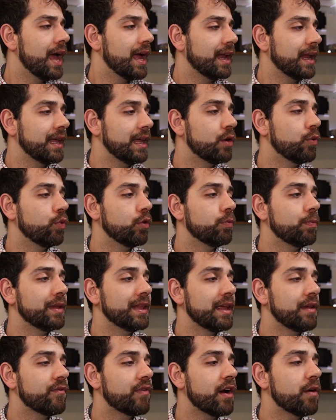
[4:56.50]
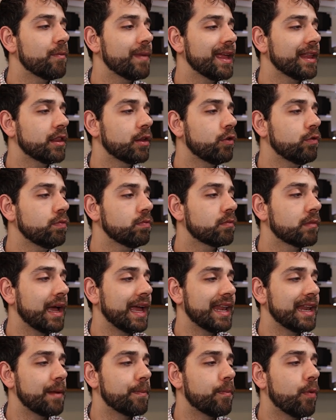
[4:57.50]
And here will be the environmental
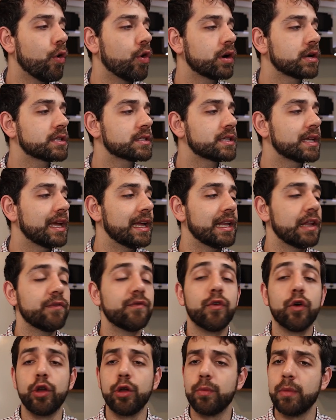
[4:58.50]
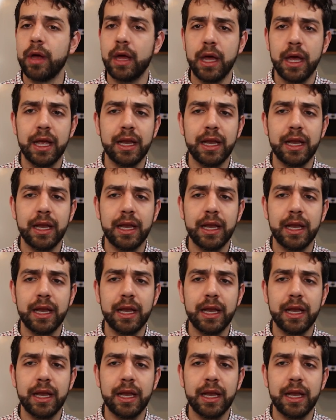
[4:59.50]
and the ports and the volume.